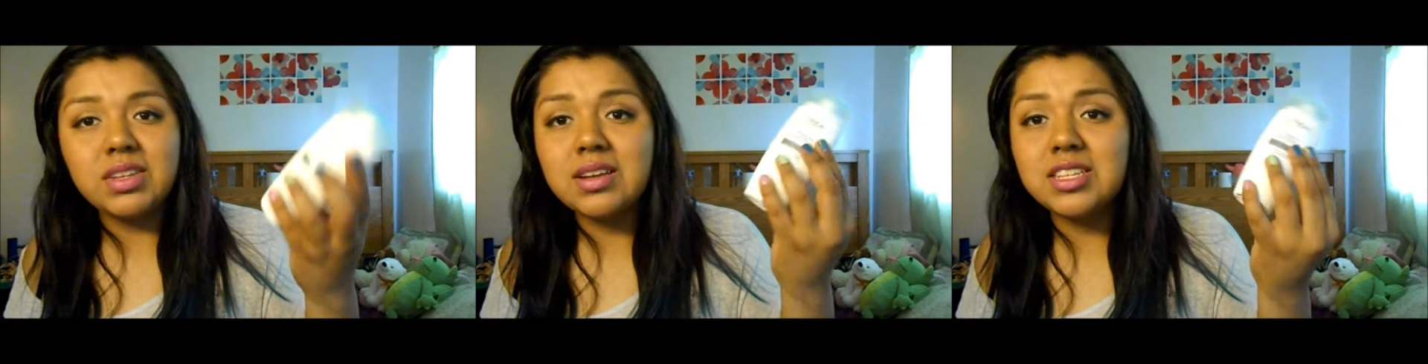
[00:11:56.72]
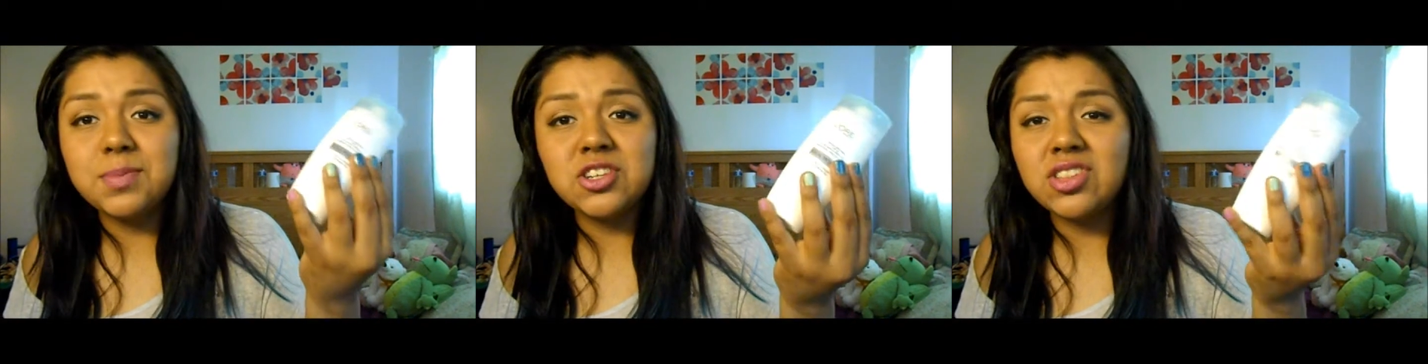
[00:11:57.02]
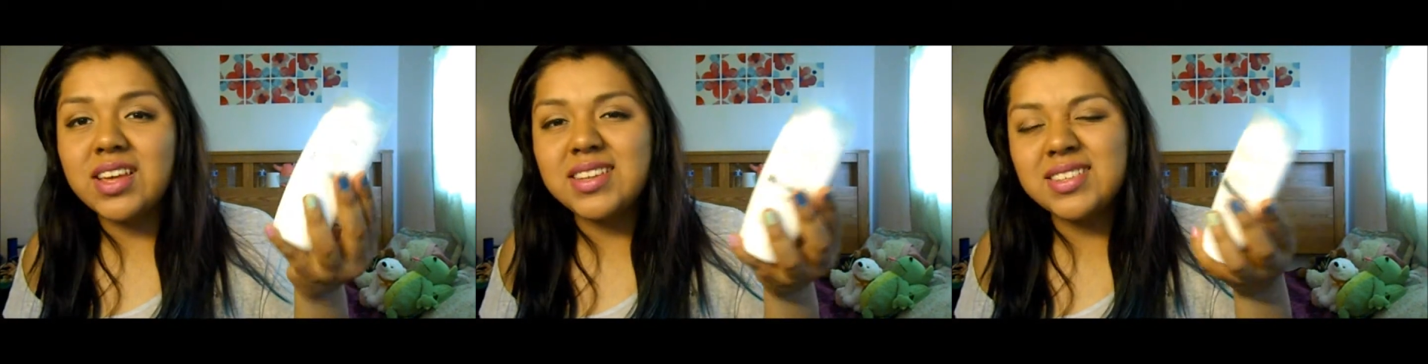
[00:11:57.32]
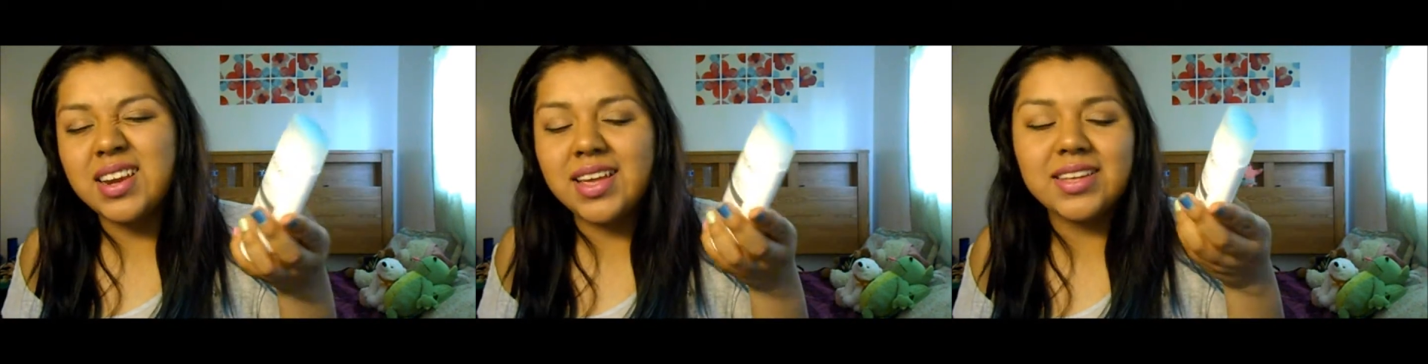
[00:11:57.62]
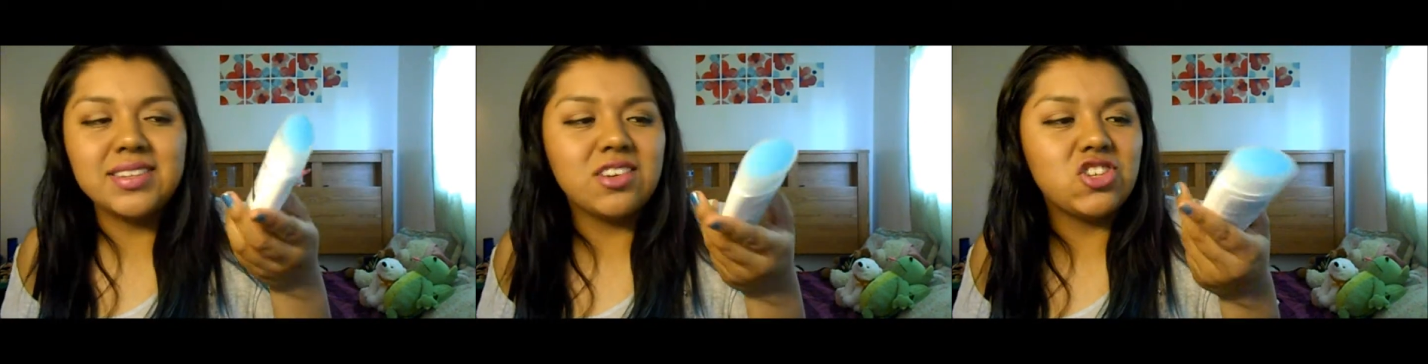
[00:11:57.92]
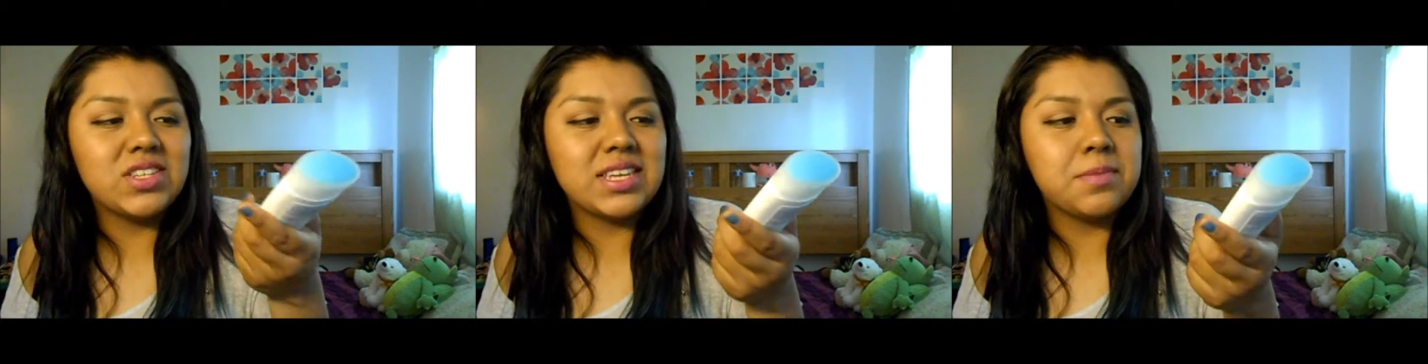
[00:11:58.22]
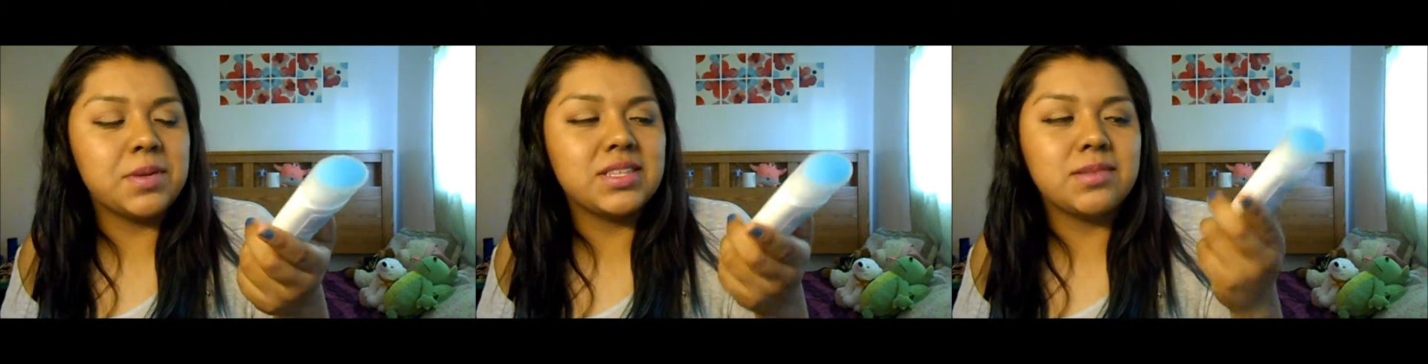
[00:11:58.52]
Especially, like I said, I guess I'll just
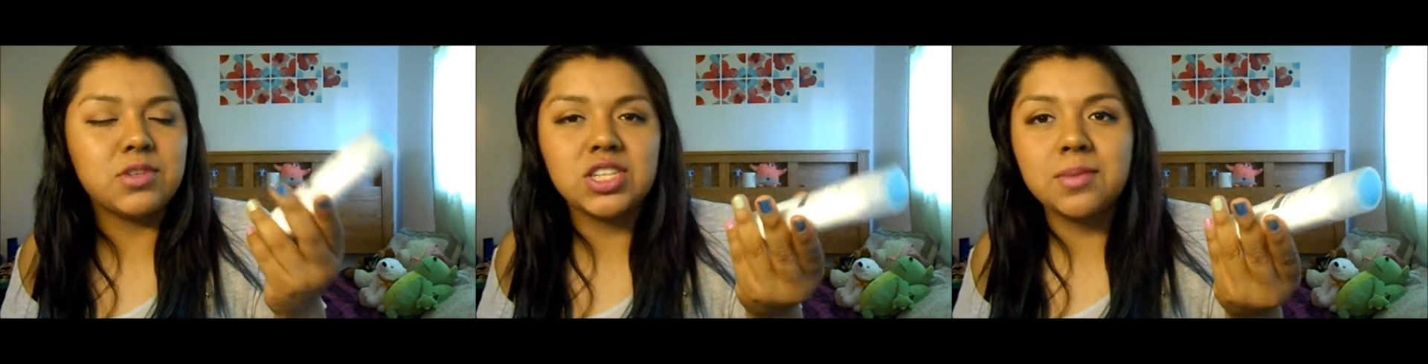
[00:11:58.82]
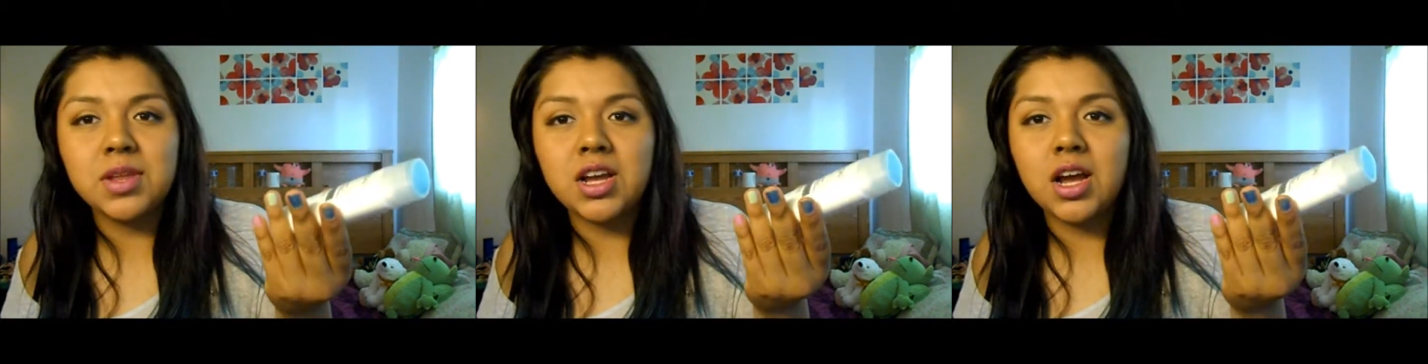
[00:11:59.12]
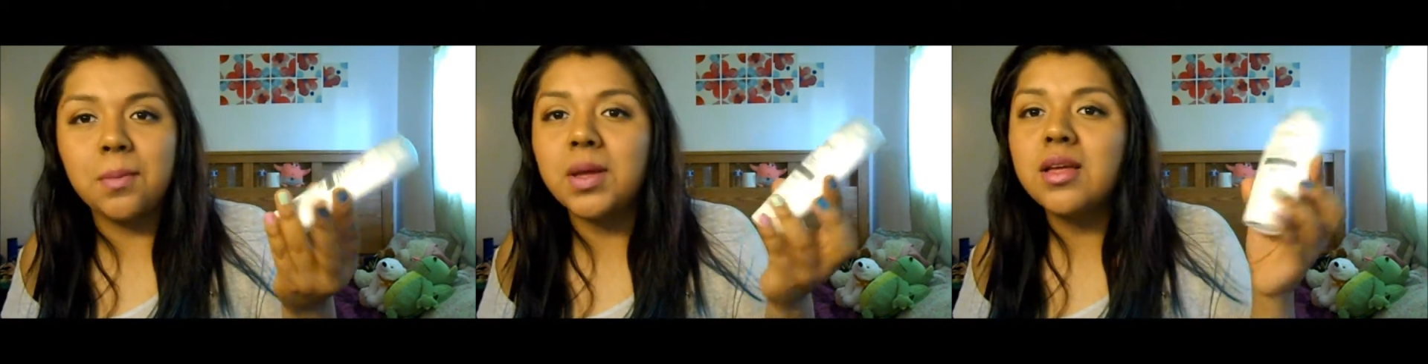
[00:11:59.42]
keep it. Summer's coming up.